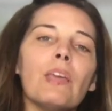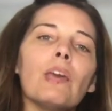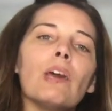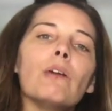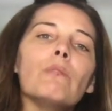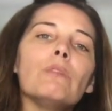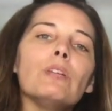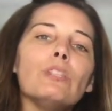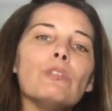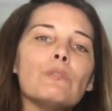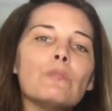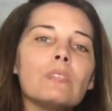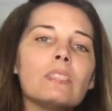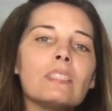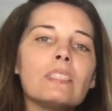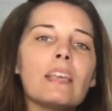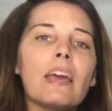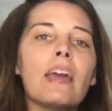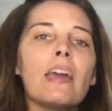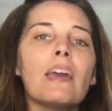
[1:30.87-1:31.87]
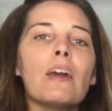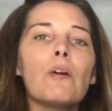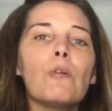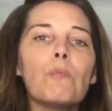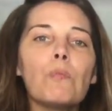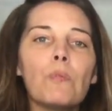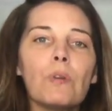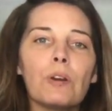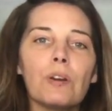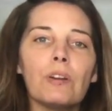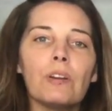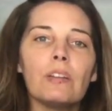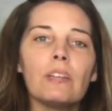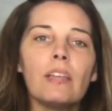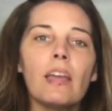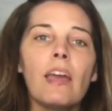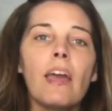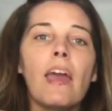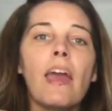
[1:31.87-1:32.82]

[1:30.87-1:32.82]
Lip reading: And when you say a word,